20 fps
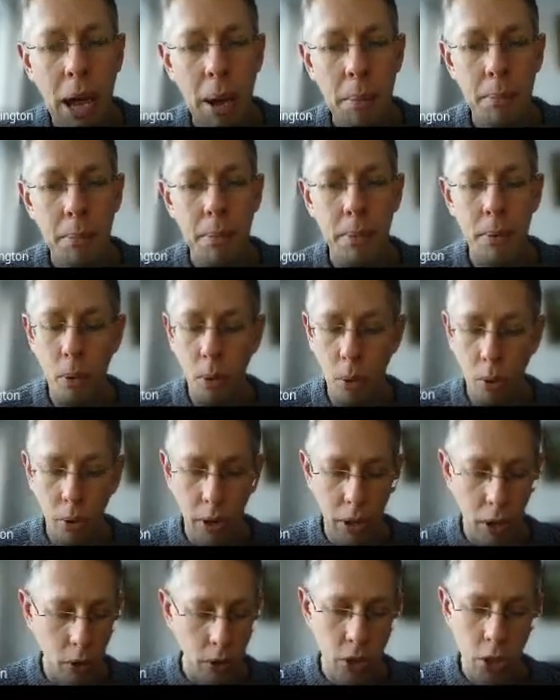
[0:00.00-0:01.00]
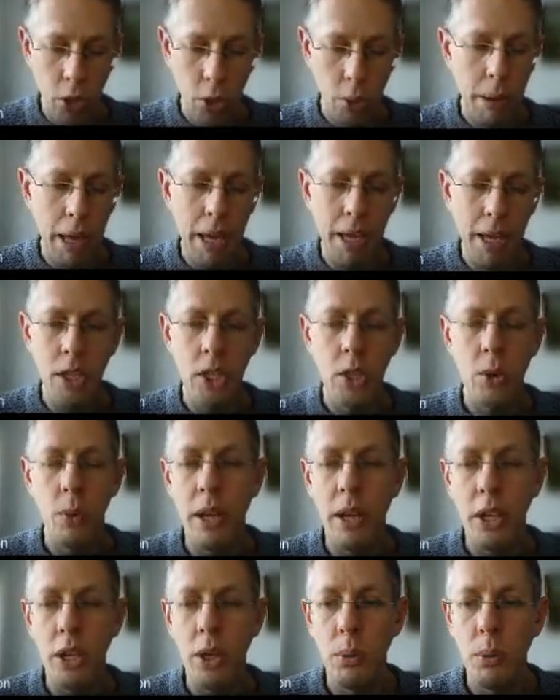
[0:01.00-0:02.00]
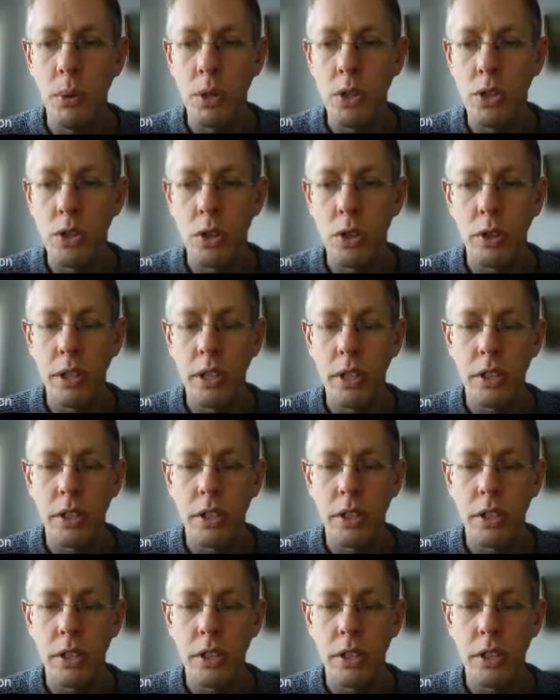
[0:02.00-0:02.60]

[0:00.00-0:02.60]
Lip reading: or on your page where you would draw this,